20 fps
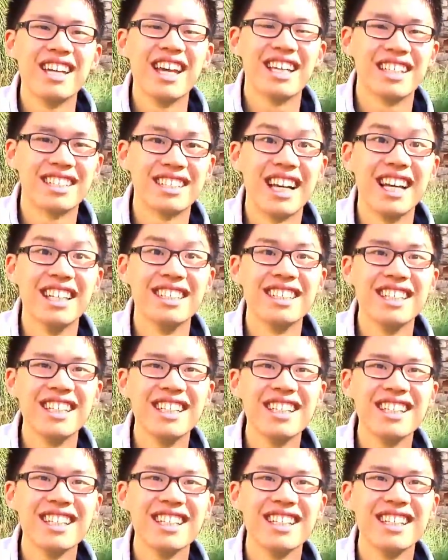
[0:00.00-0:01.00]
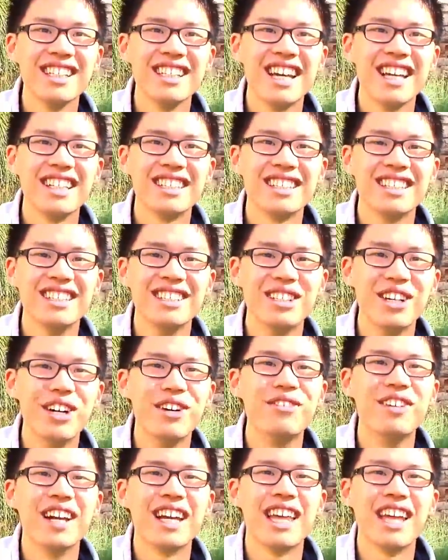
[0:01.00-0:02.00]
exciting yet
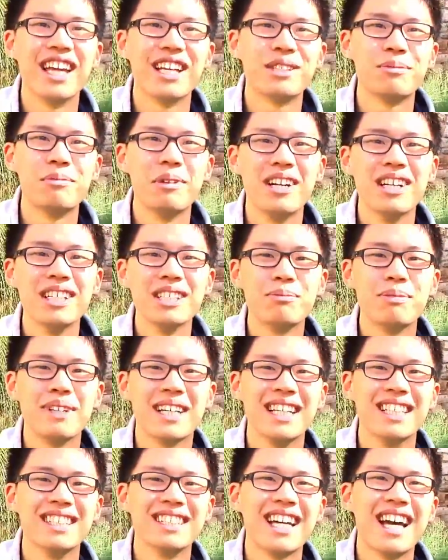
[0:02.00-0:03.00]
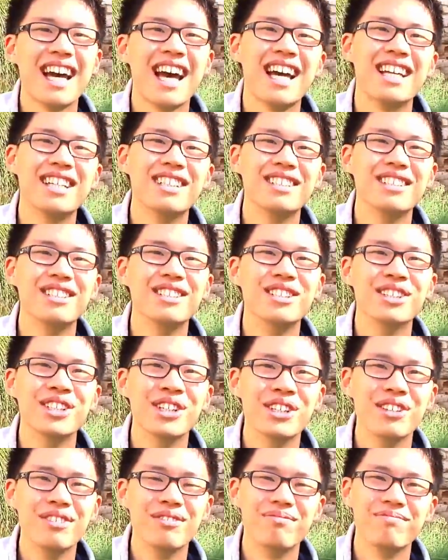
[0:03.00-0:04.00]
nerve-wracking experience because I had
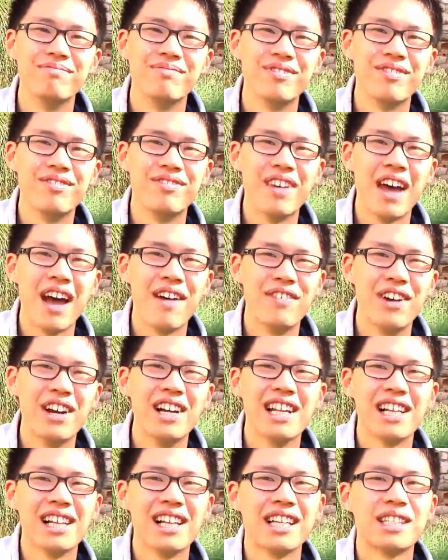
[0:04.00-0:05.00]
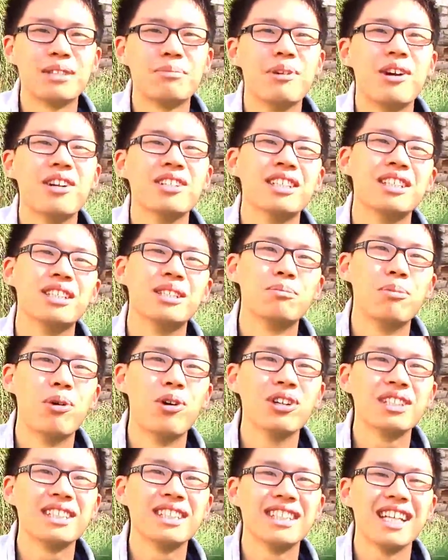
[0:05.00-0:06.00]
very little experience in
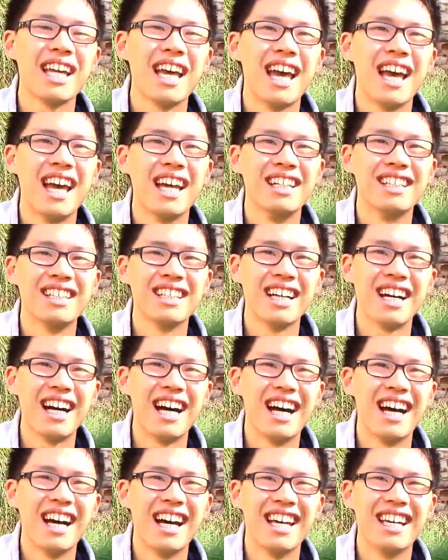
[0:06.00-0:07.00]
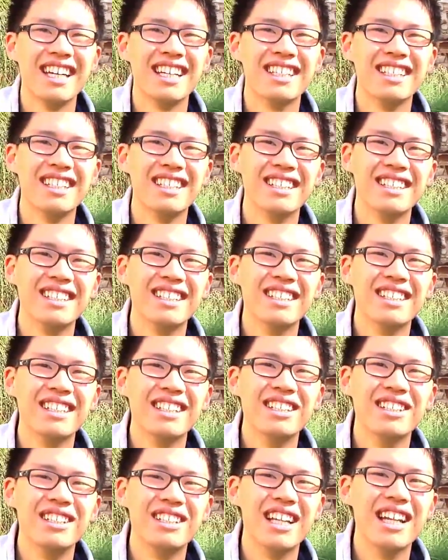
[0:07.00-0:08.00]
sports and I
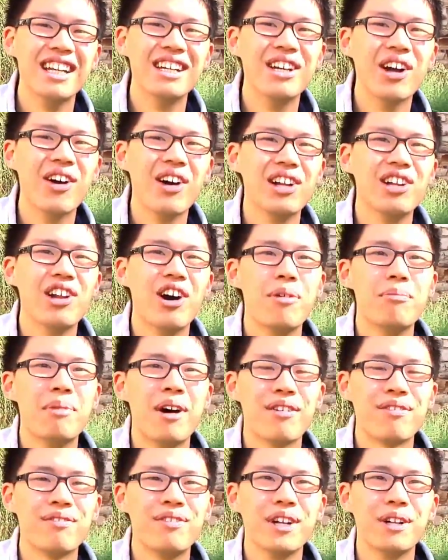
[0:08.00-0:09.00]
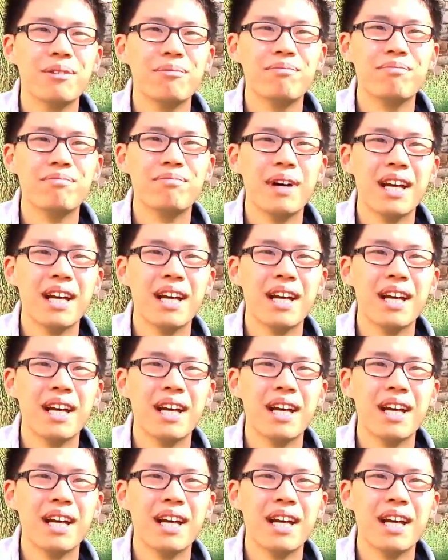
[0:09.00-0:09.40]
didn't know a lot about film.